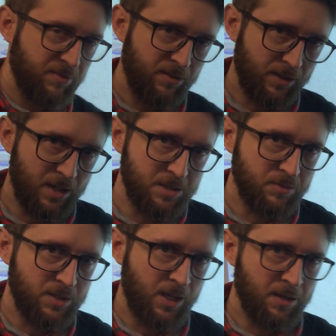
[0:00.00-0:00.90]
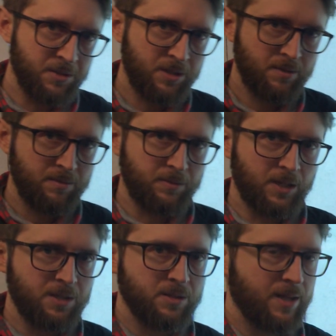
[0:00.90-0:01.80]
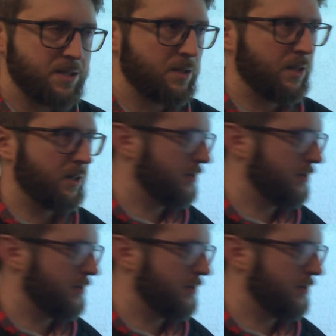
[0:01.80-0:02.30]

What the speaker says: different kinds of cells. Okay, so that's the layer